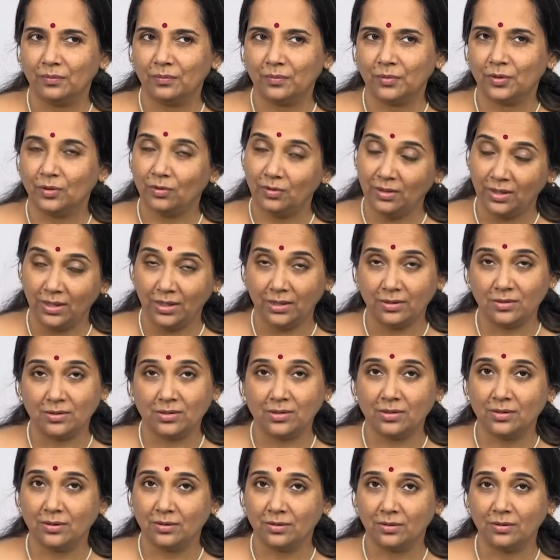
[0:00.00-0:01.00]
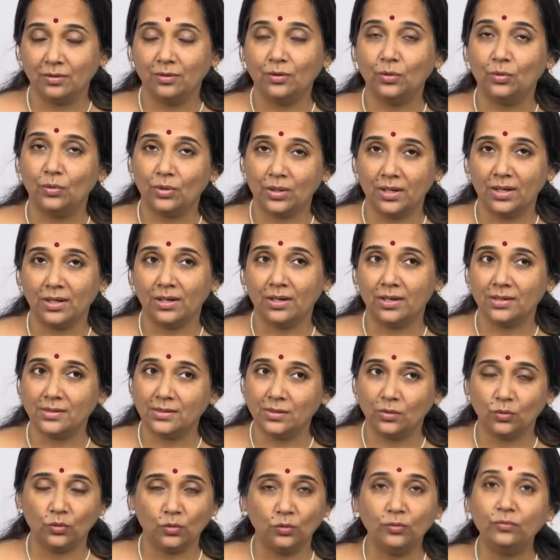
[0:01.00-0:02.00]
create new ragas
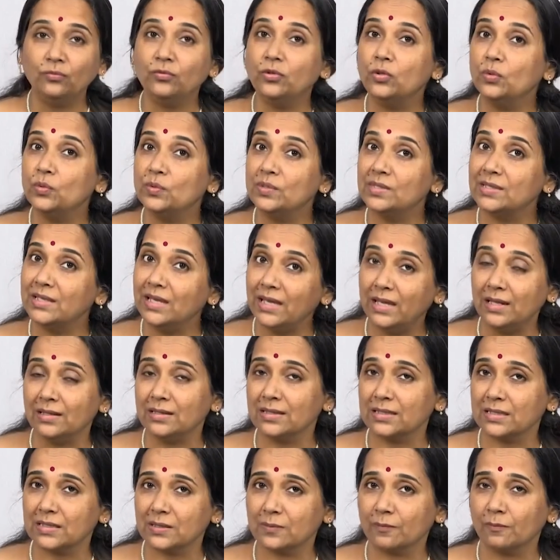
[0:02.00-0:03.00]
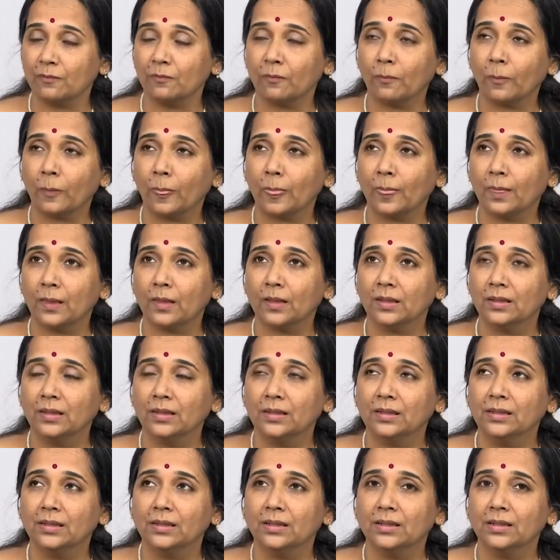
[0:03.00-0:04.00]
out of new scales.
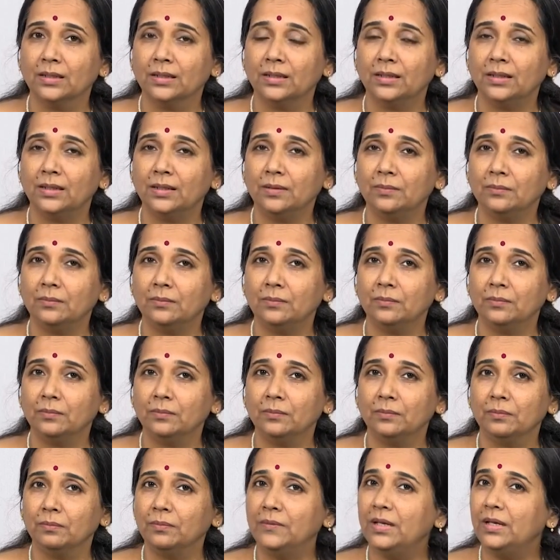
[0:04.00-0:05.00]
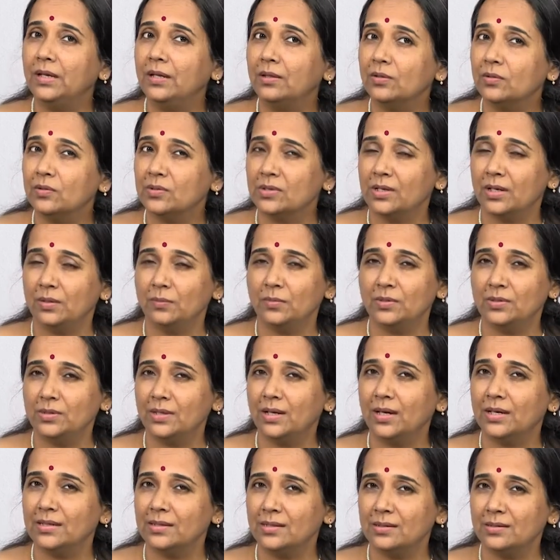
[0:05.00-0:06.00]
In Hindustani
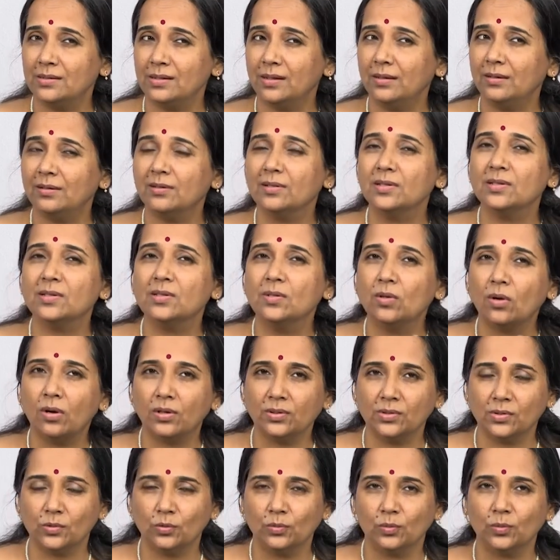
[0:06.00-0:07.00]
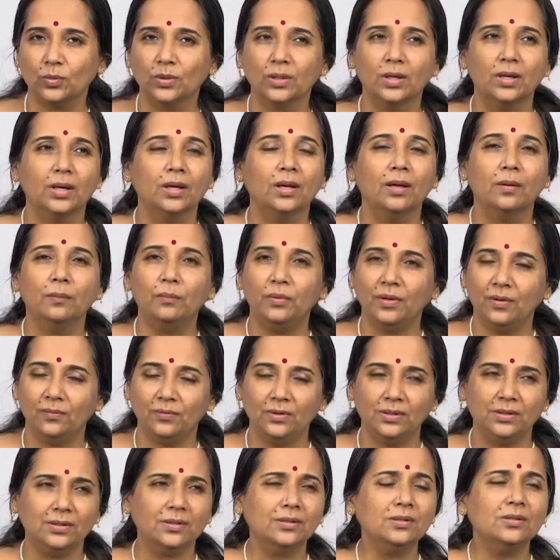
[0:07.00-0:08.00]
music, as I said, it is not so
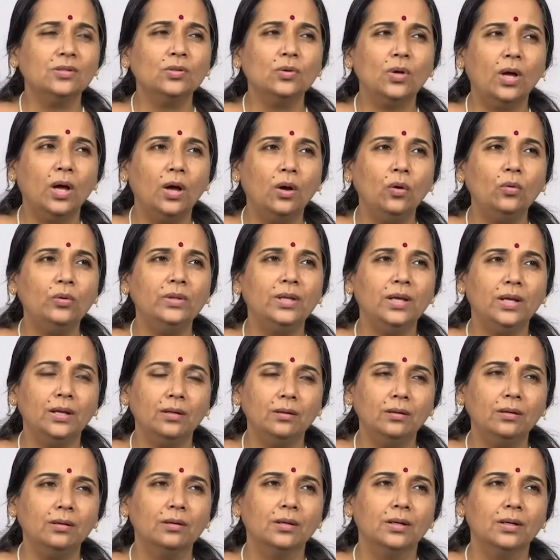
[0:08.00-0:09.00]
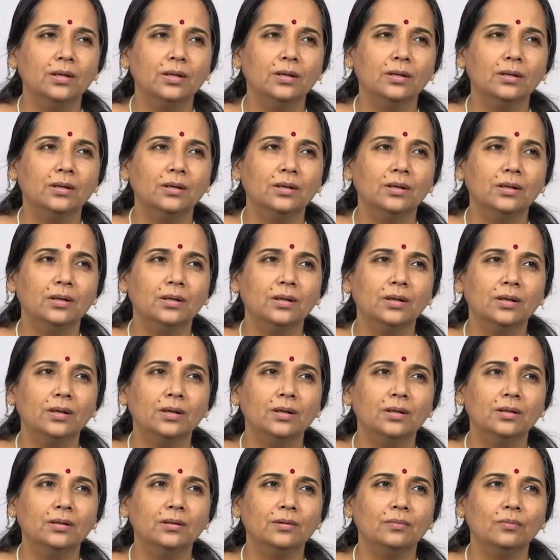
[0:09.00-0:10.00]
prevalent. So how then,
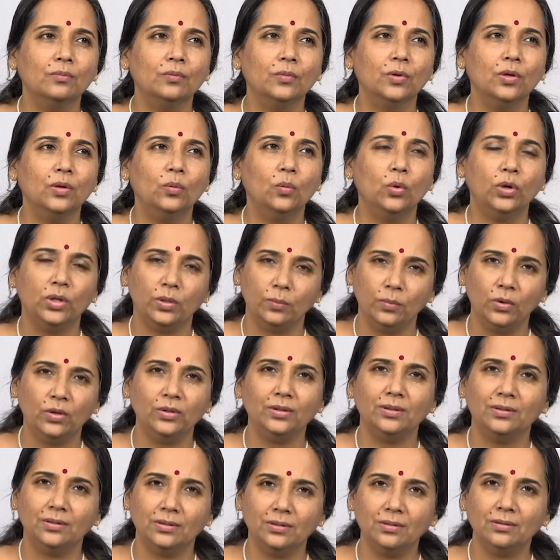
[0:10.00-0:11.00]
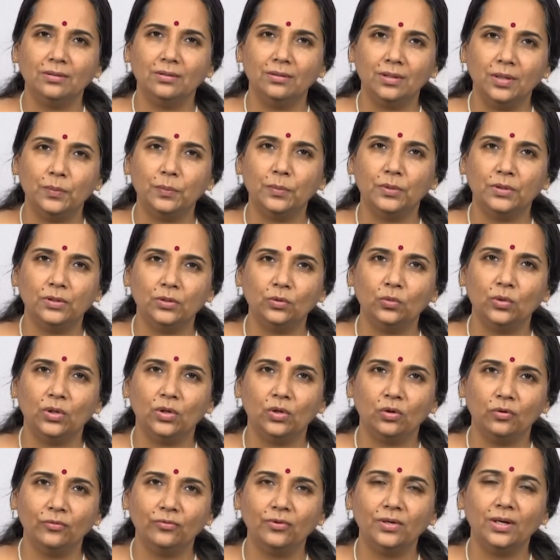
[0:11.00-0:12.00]
what about the repertoire
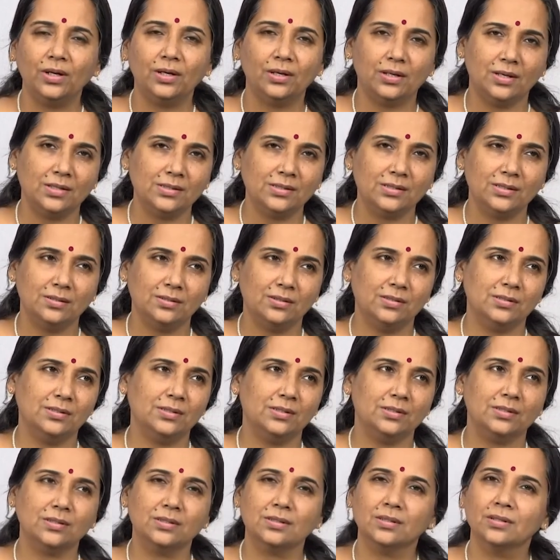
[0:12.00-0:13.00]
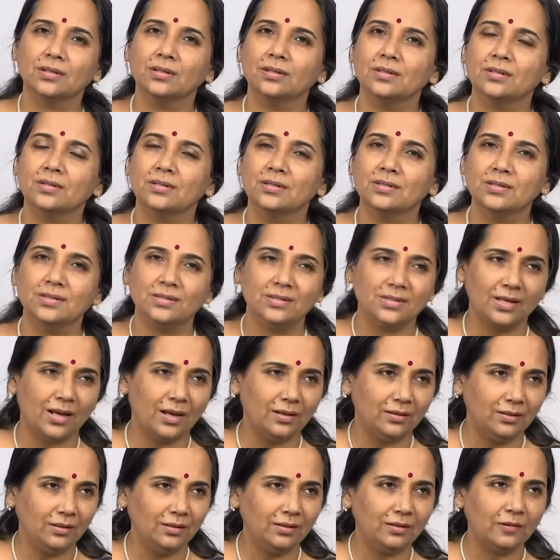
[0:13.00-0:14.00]
of ragas? And is it
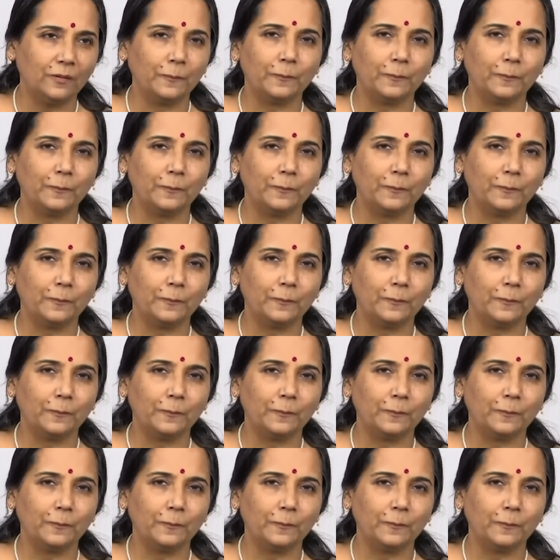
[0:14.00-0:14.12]
static?